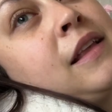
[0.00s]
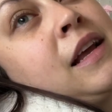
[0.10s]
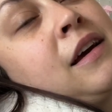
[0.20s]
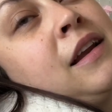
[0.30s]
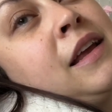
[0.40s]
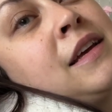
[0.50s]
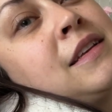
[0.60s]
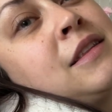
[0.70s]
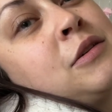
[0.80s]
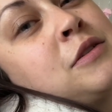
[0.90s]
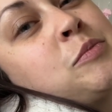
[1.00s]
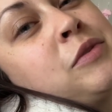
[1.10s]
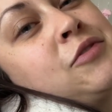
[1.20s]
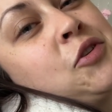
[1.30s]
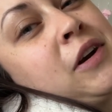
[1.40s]
I gotta get those
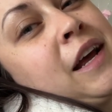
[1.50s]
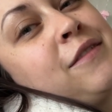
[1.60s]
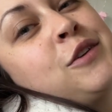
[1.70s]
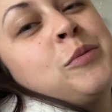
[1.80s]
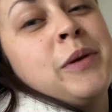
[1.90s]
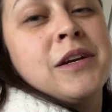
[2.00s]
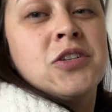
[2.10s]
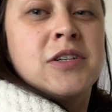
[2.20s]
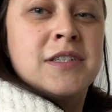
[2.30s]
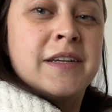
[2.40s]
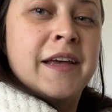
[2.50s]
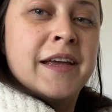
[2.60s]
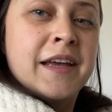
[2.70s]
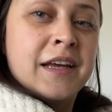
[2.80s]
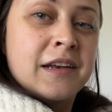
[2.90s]
before and after pictures
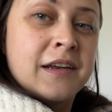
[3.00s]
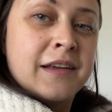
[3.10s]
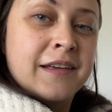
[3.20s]
taken.